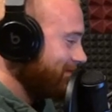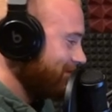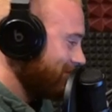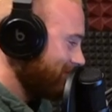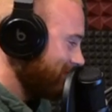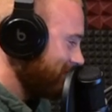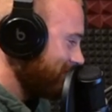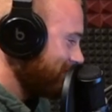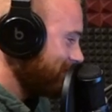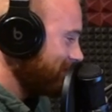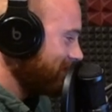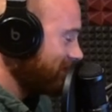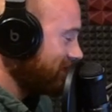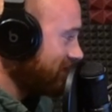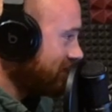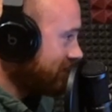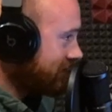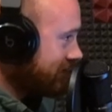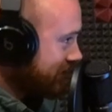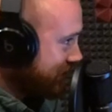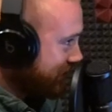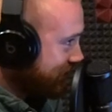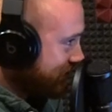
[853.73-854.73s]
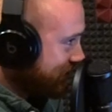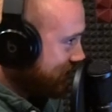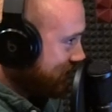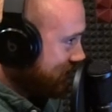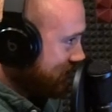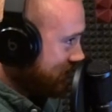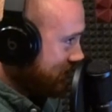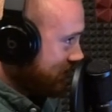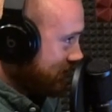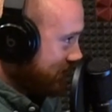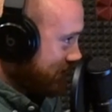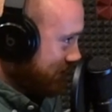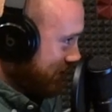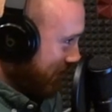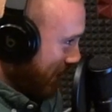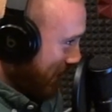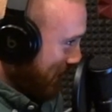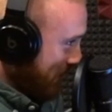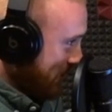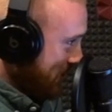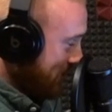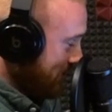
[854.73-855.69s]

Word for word: if he's not in there Steve Bartling,